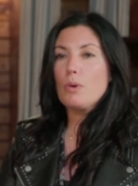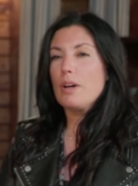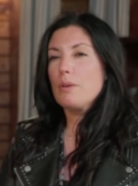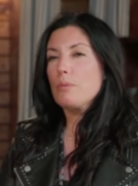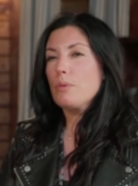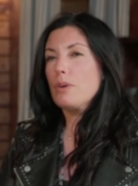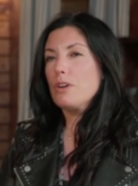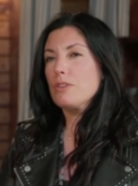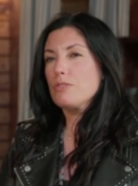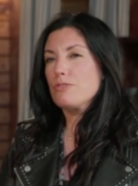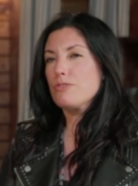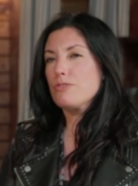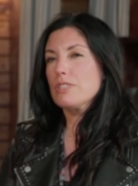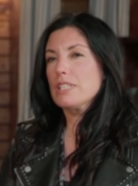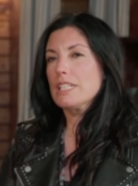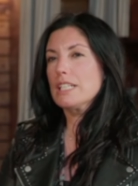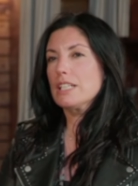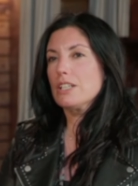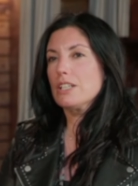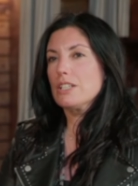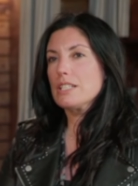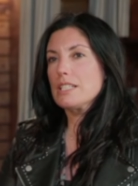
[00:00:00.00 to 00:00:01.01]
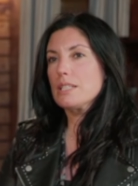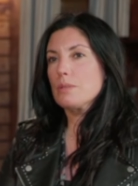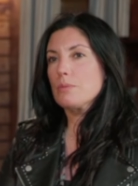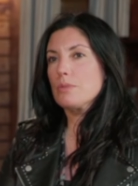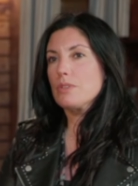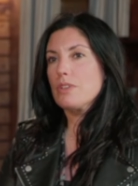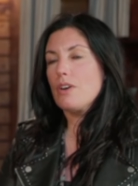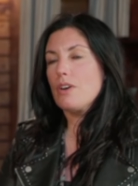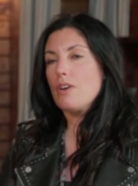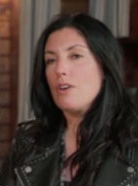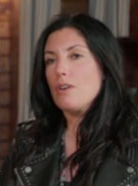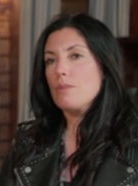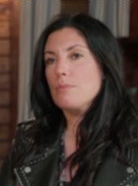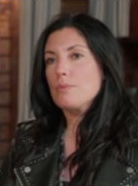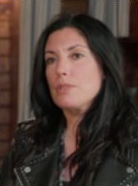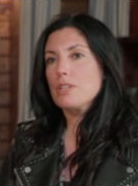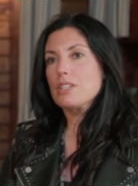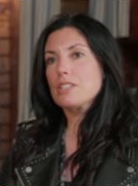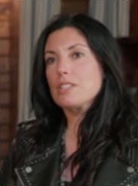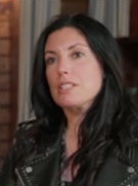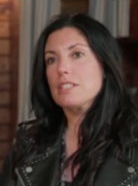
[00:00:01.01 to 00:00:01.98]
I worked really closely with our
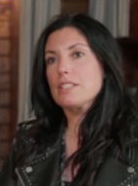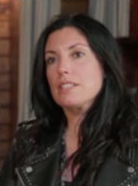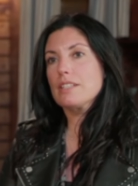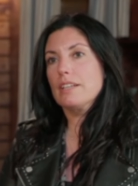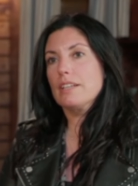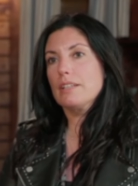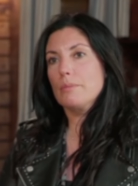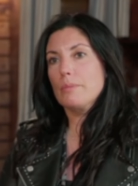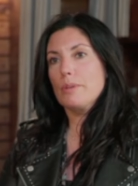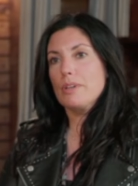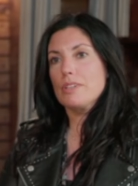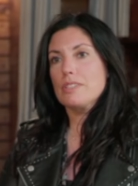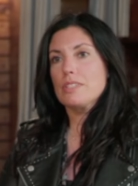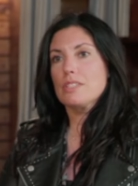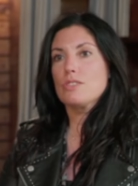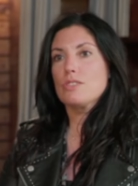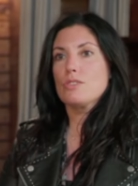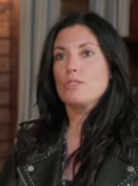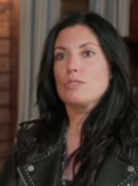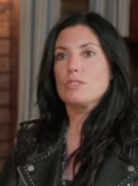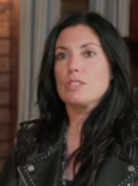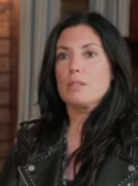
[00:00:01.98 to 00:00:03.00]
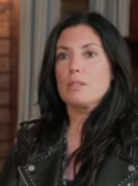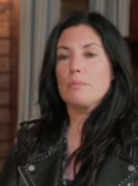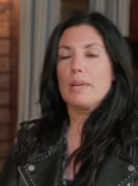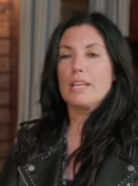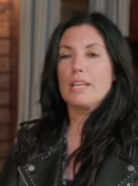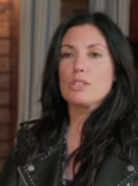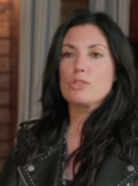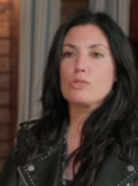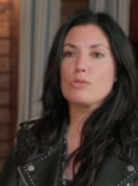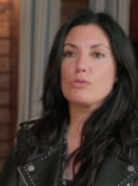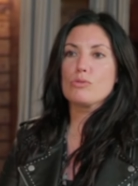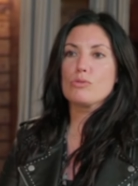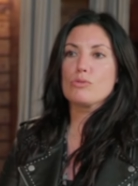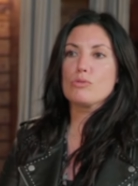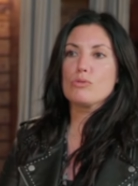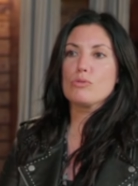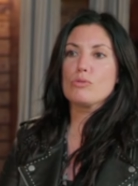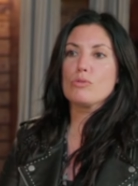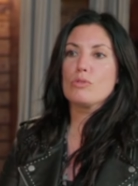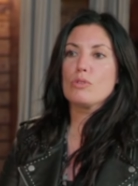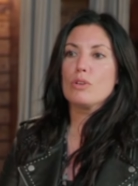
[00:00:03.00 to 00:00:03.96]
production designer Martin John to make
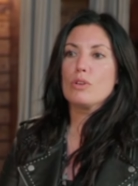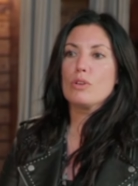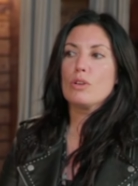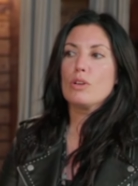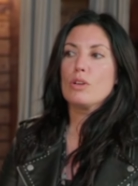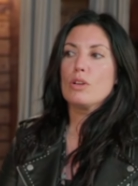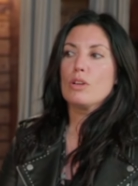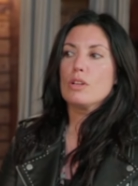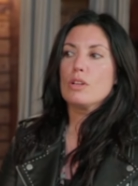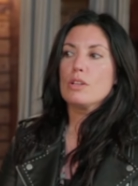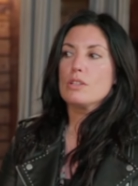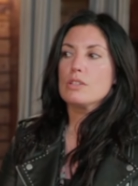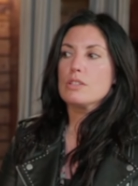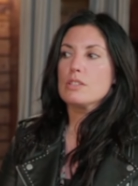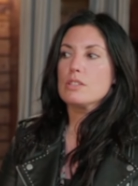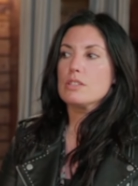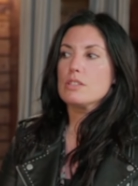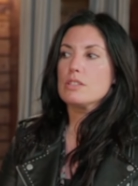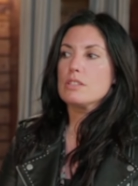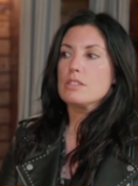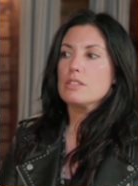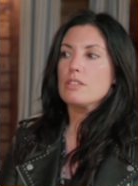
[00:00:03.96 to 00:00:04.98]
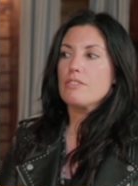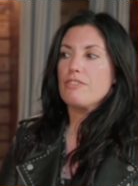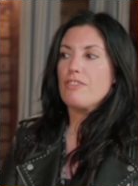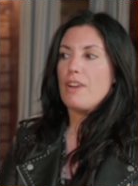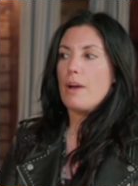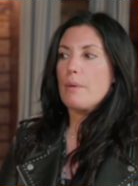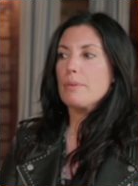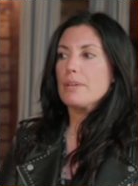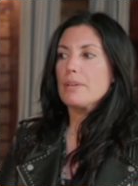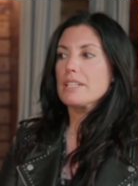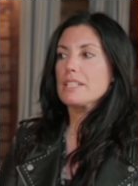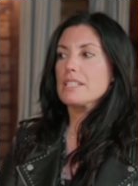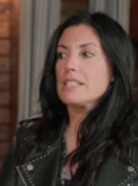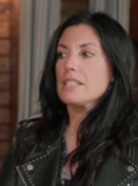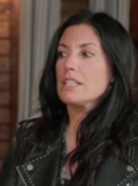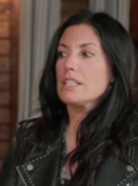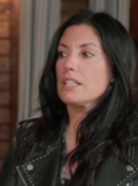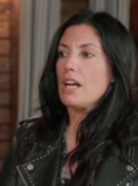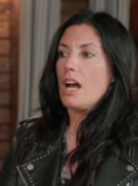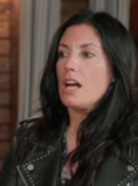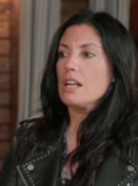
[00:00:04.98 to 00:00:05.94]
sure the fabrics
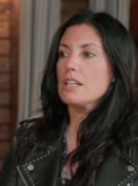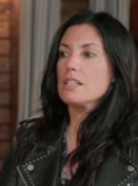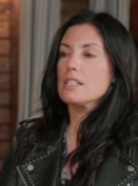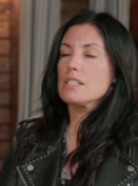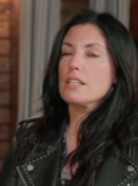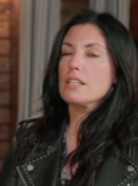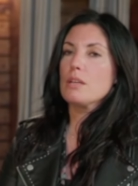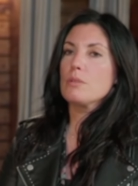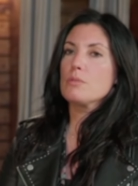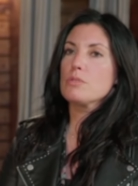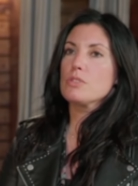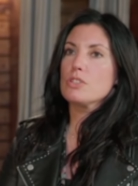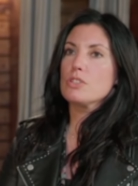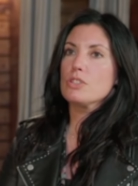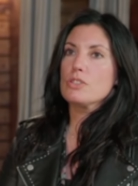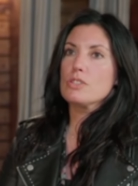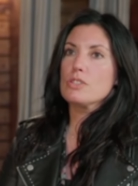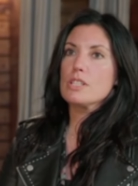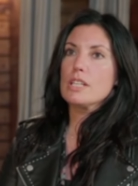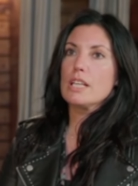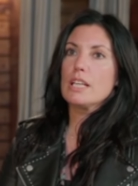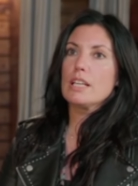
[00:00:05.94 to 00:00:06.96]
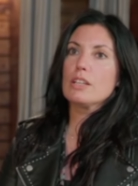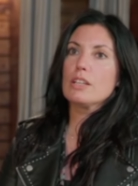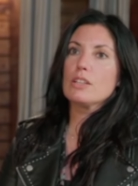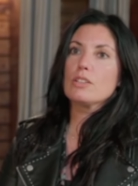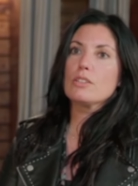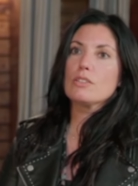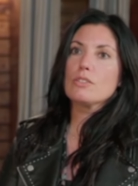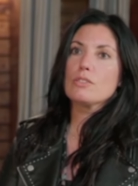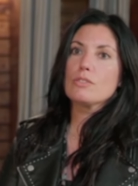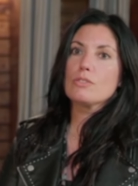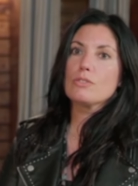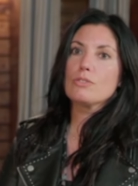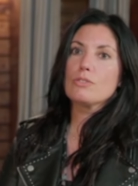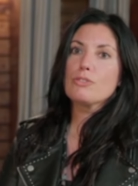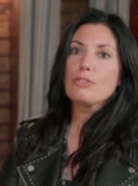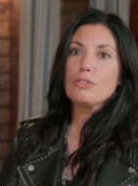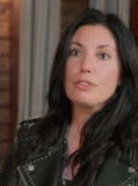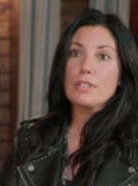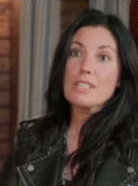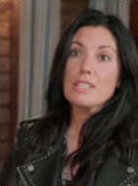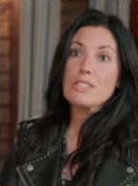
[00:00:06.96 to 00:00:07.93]
and the colours that I was using
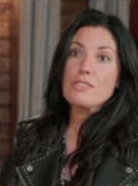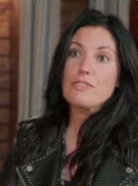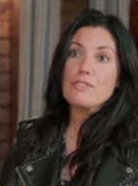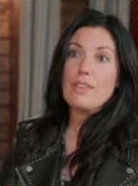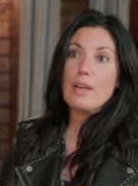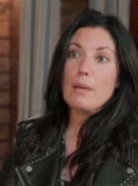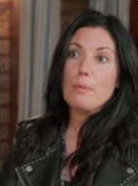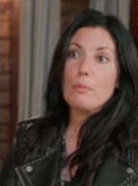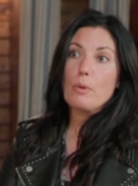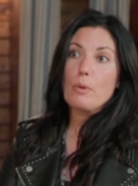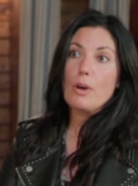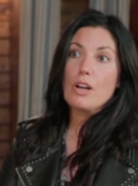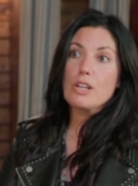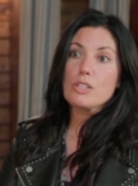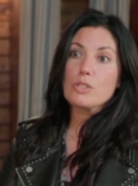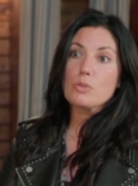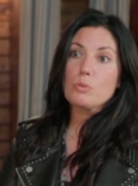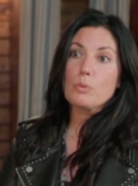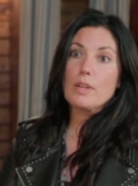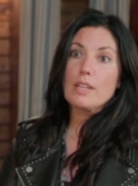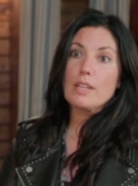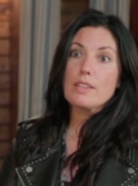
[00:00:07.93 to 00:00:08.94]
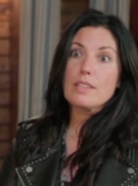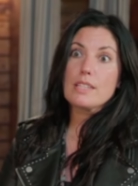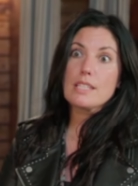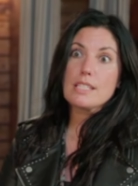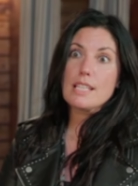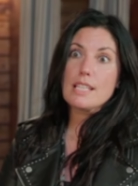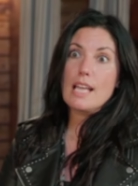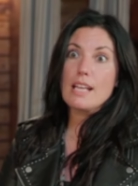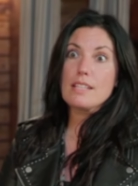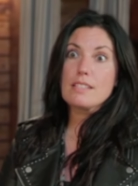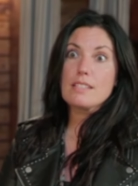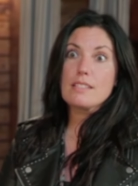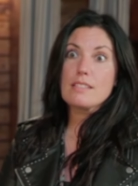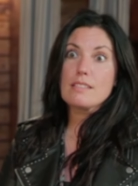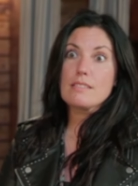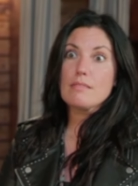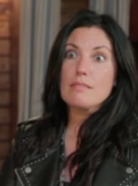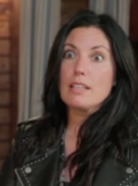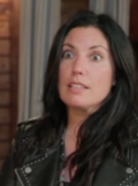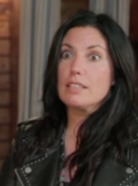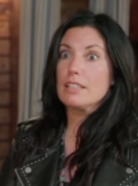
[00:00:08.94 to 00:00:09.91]
for each of them worked with the
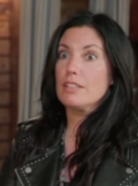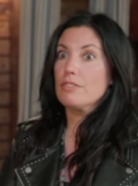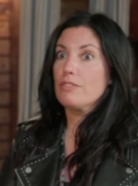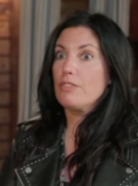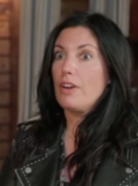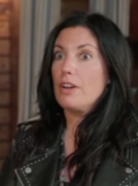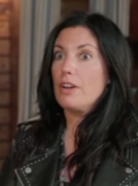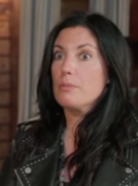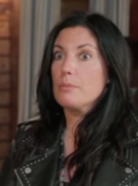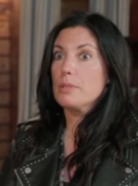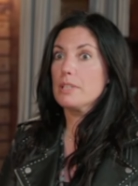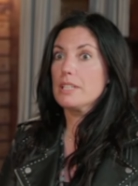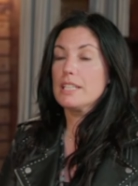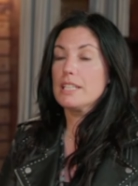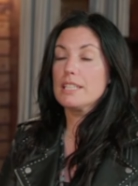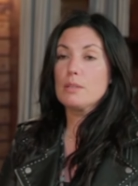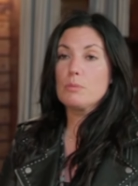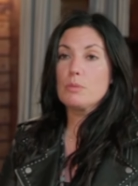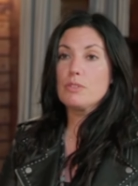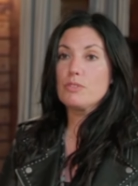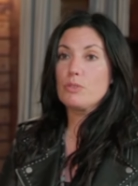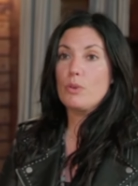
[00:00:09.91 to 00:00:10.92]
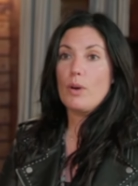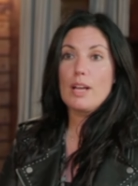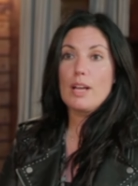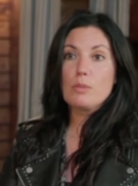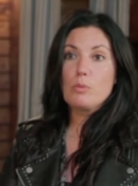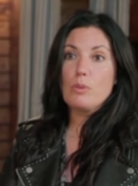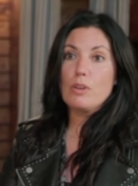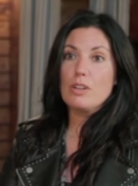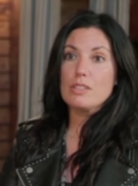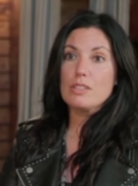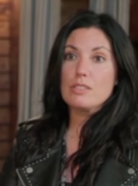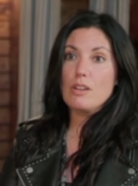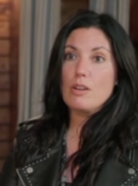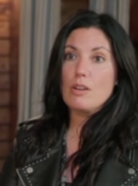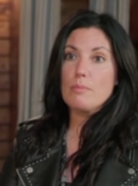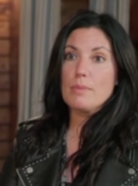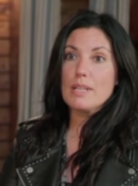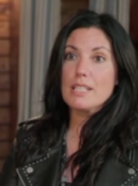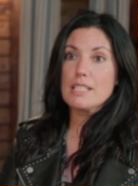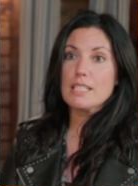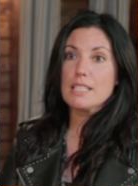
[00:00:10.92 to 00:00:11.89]
sets and the environment. And then we've got Ed Wild, our
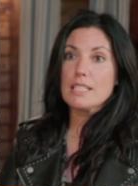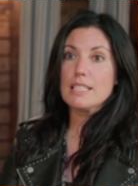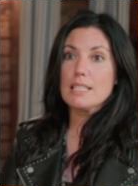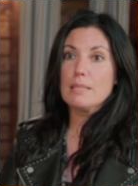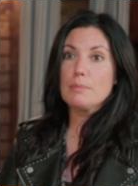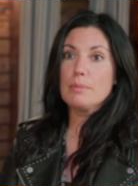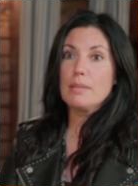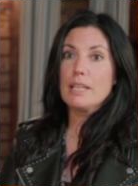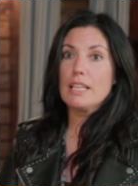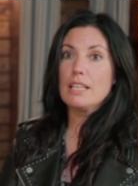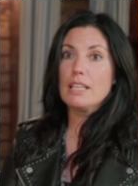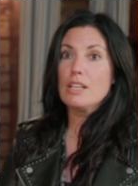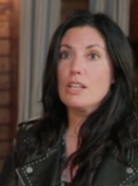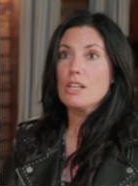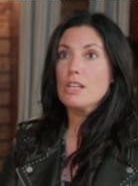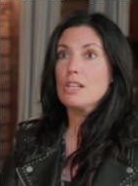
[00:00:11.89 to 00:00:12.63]
amazing DP,